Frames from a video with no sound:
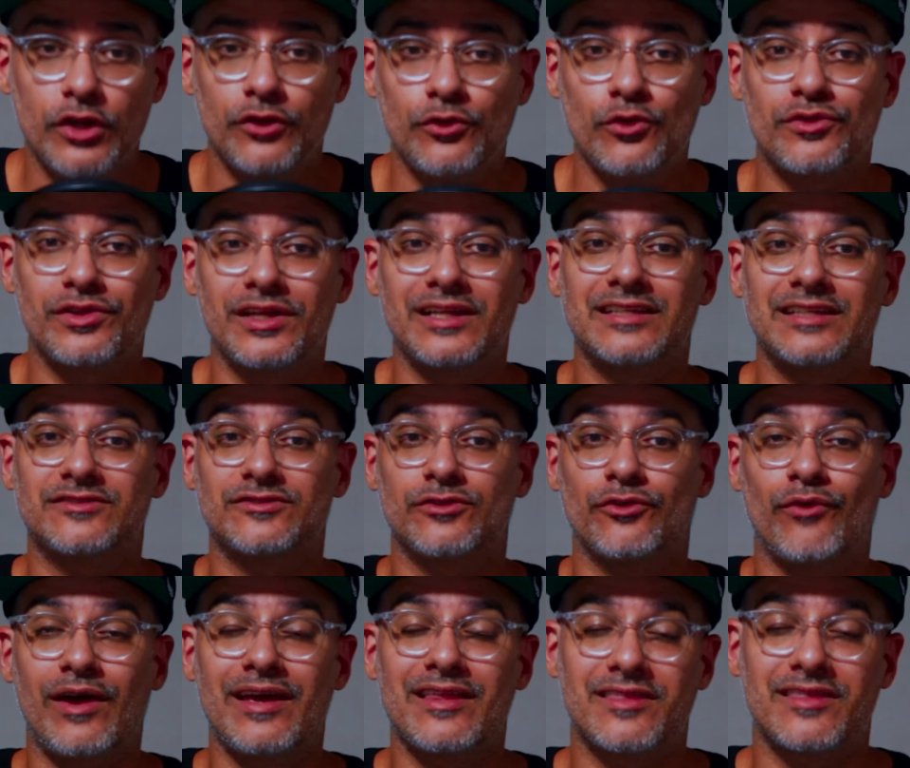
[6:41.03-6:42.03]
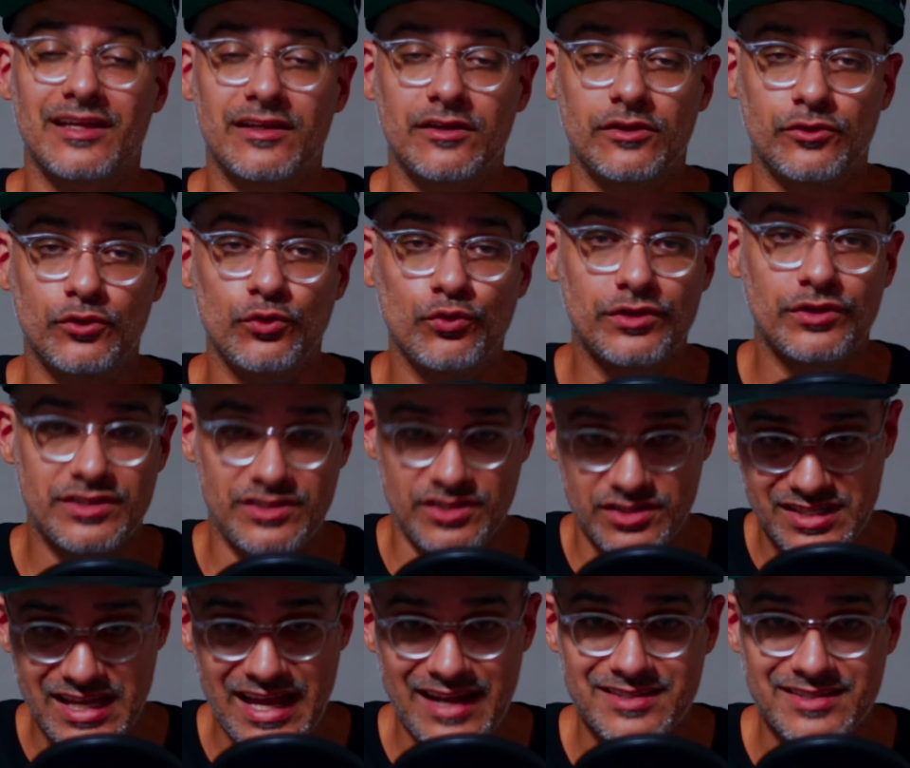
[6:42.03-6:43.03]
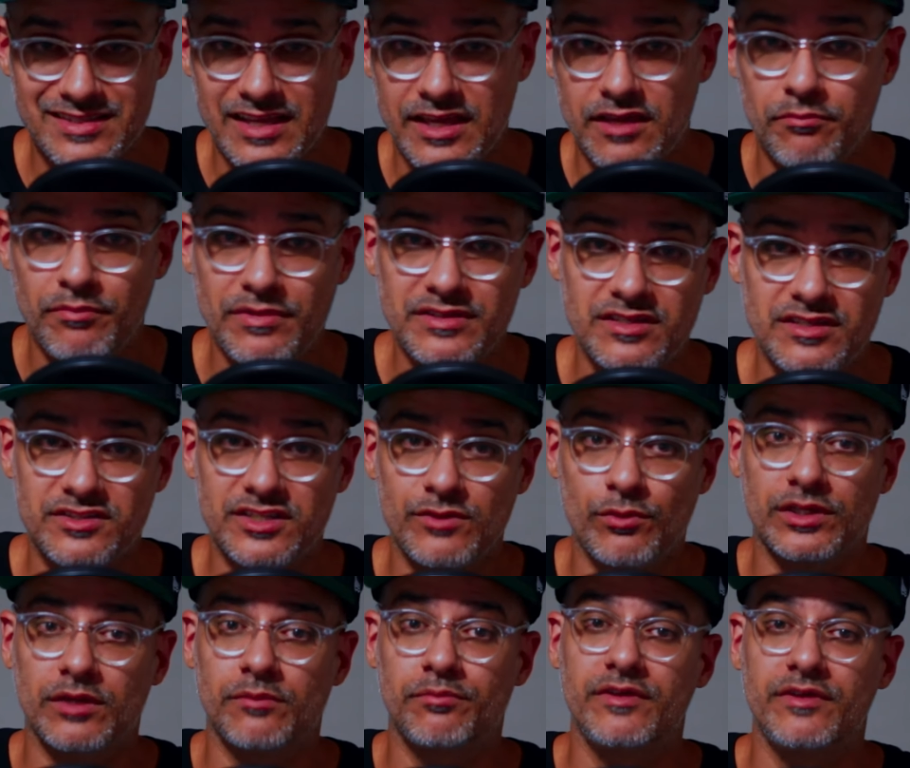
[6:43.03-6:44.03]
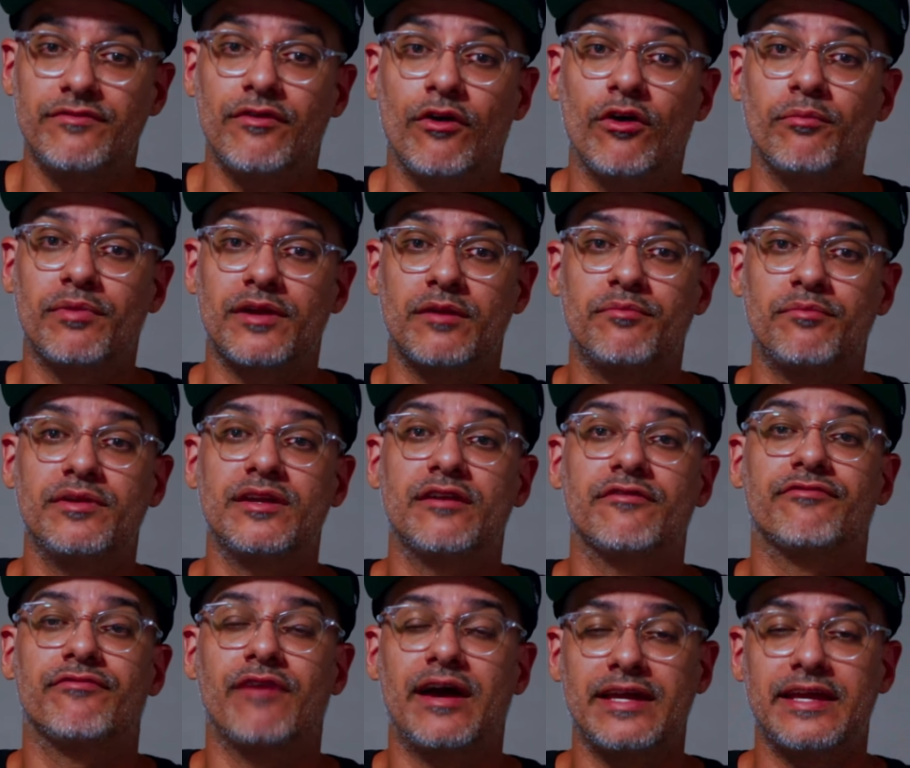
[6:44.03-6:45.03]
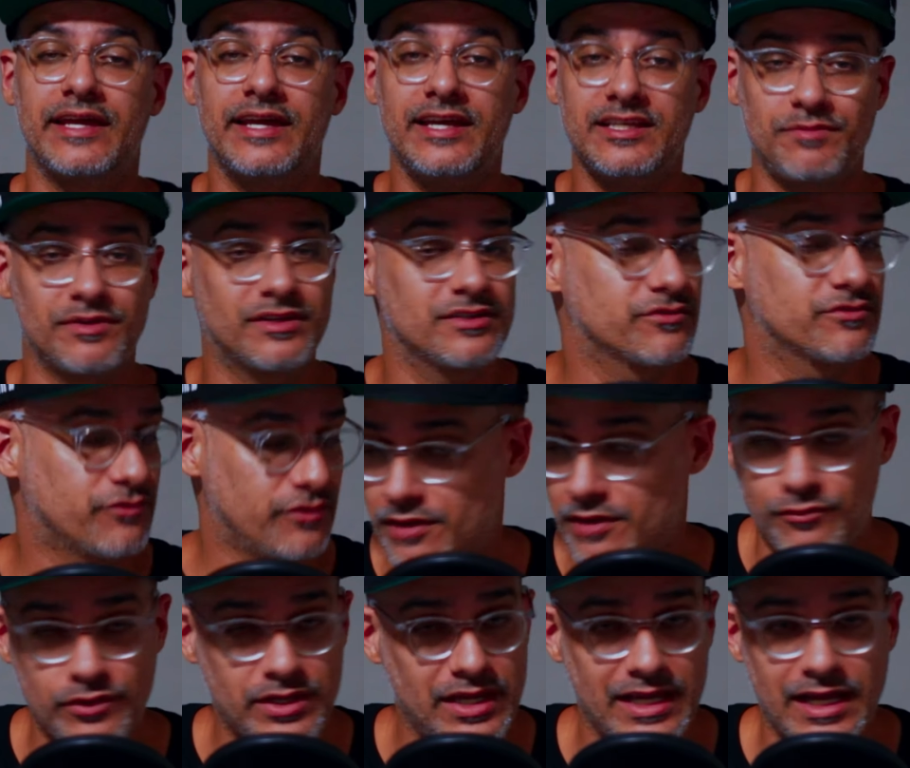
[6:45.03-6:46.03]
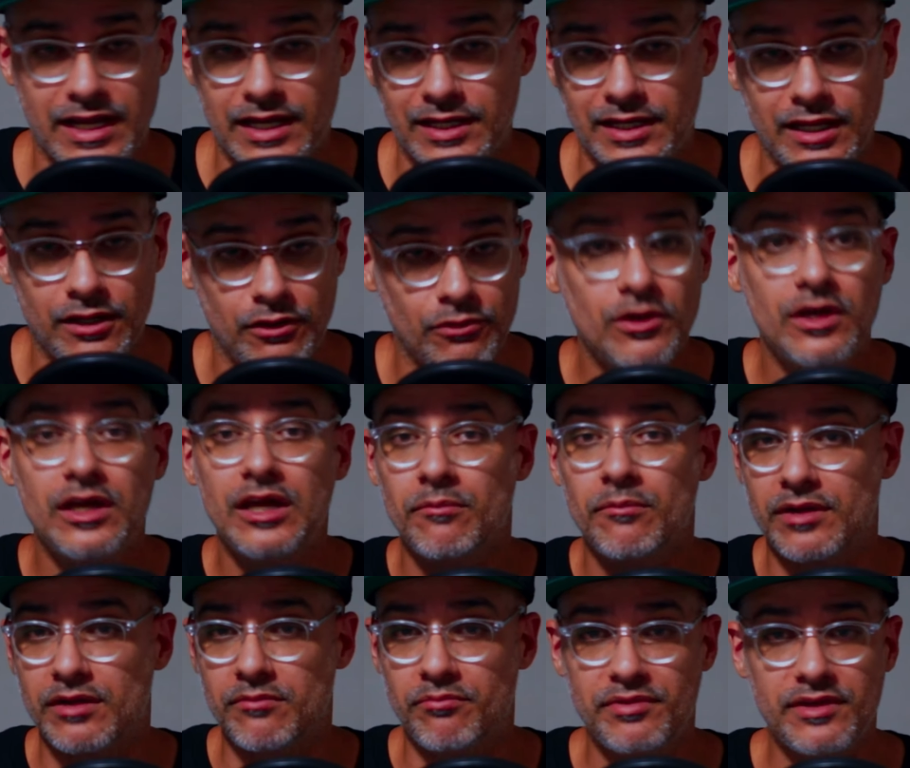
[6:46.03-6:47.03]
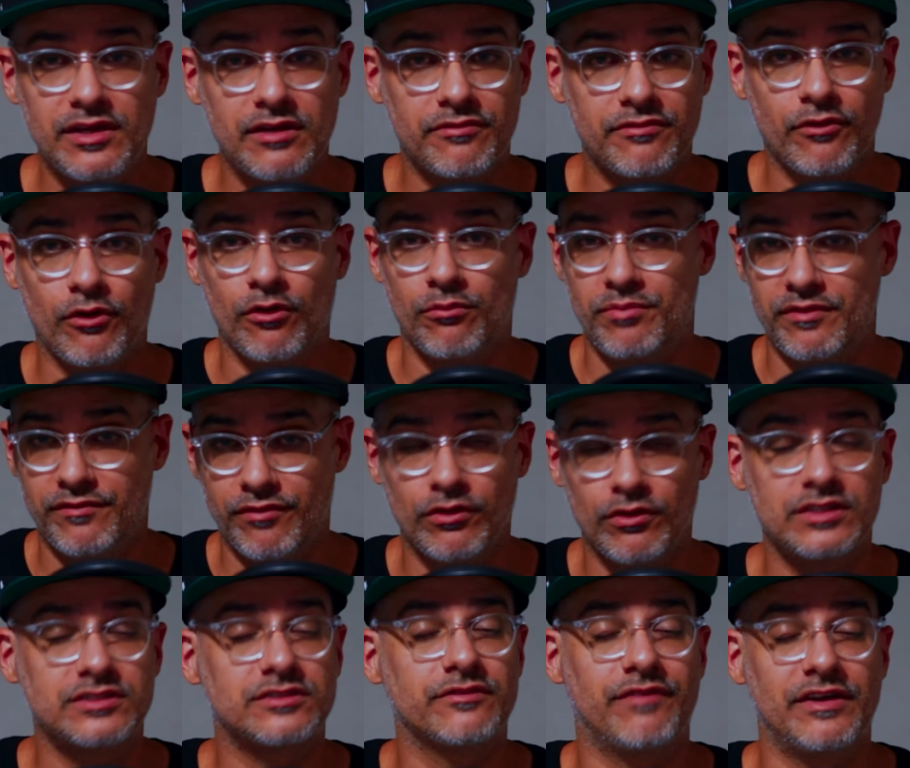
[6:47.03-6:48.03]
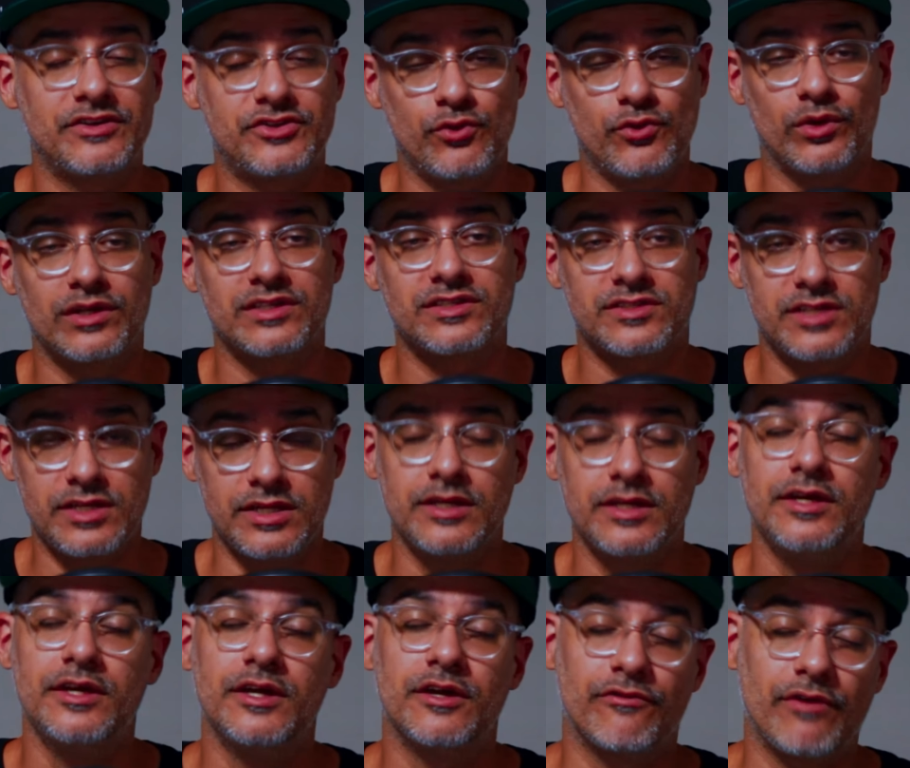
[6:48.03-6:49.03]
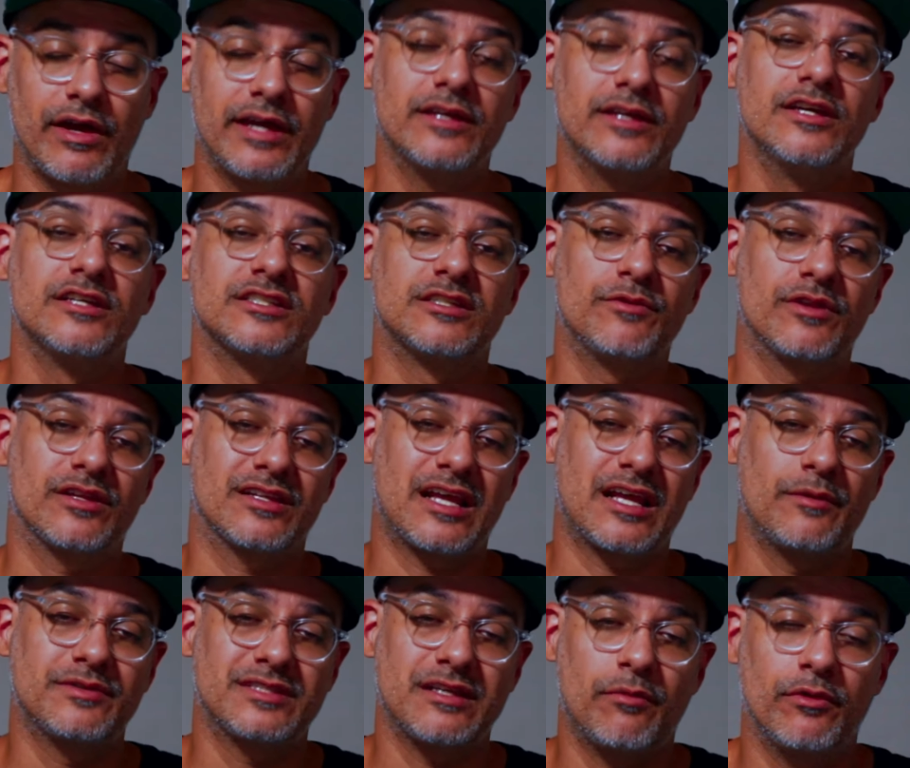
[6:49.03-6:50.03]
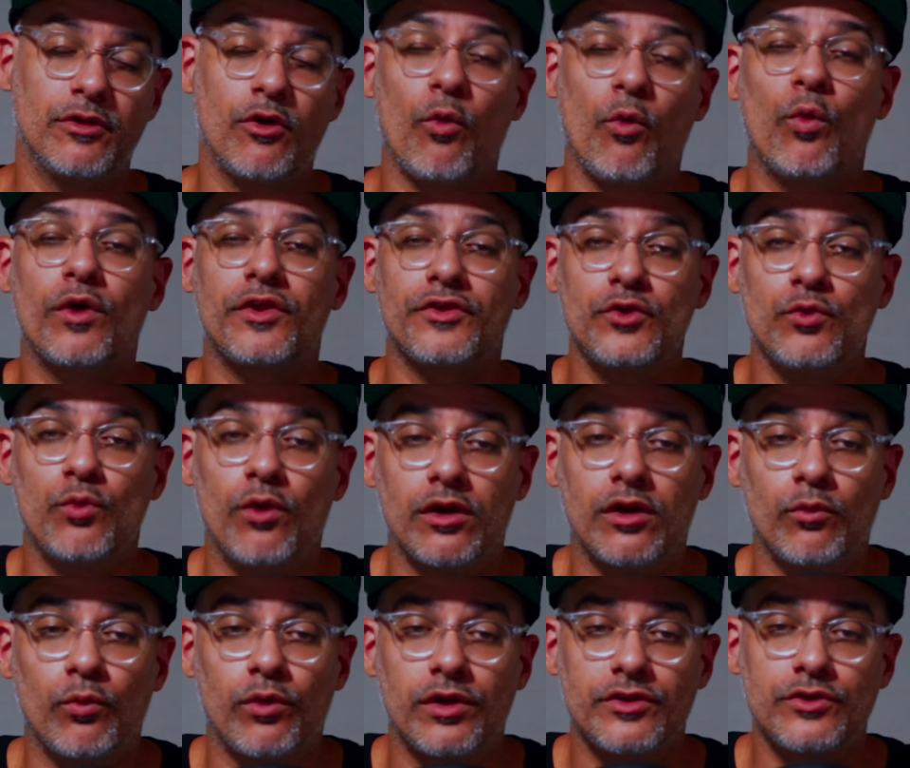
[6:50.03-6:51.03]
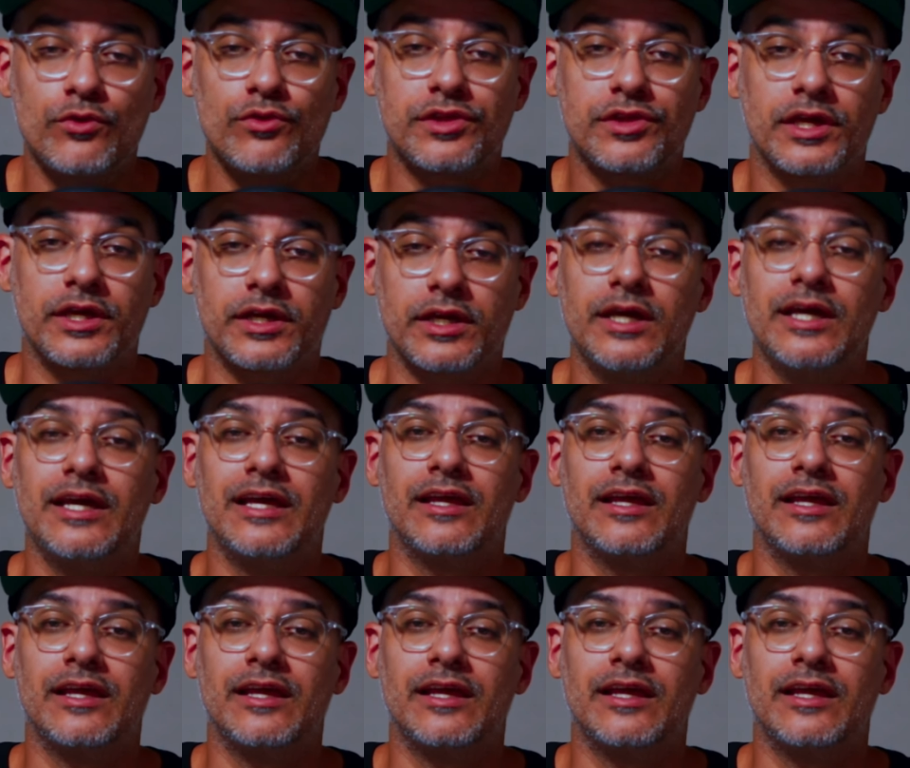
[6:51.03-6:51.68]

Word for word: Do you think this is the right thing to do? Just kind of stay in busy to see what the Bivol Beterbiev fight is. Because I mean, if you can't get Canelo, Beterbiev or Bivol is the fight you want to see, right? Something the comments down below. What do you want? What do you think?